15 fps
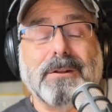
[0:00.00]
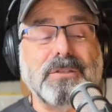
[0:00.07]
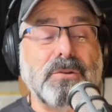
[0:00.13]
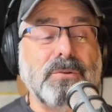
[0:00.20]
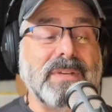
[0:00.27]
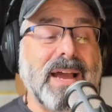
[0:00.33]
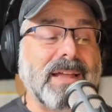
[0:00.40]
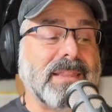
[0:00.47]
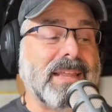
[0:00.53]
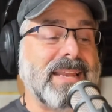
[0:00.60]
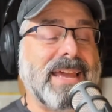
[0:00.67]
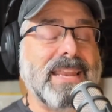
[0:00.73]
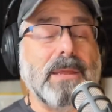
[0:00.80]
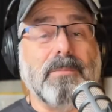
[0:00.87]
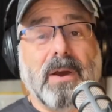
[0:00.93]
Do not let
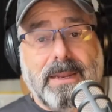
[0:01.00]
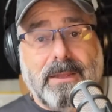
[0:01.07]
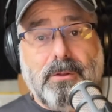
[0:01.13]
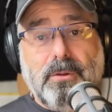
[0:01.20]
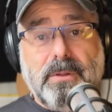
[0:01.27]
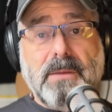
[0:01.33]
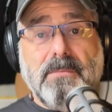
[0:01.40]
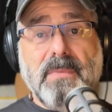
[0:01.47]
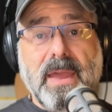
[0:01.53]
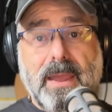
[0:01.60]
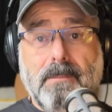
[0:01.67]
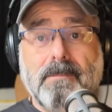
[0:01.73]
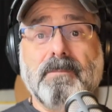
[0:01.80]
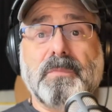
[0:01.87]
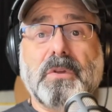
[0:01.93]
anybody, including
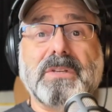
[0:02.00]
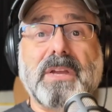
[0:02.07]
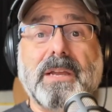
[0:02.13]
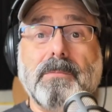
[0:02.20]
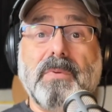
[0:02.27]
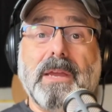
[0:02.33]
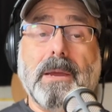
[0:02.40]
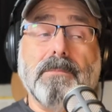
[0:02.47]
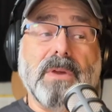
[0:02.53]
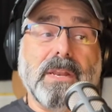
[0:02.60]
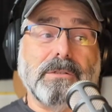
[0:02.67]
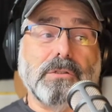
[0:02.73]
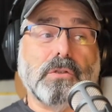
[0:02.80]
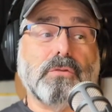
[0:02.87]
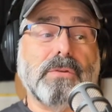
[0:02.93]
me, because I could be a bit
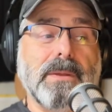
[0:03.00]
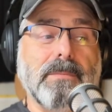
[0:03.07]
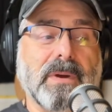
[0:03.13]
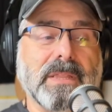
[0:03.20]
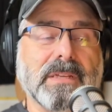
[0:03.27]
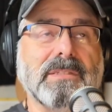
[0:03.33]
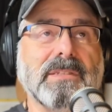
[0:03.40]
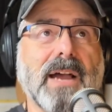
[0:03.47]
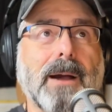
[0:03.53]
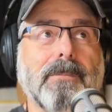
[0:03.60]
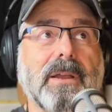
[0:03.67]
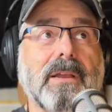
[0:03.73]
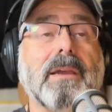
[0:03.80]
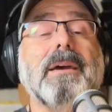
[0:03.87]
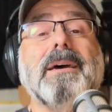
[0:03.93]
extreme on this
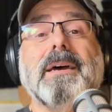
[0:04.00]
topic,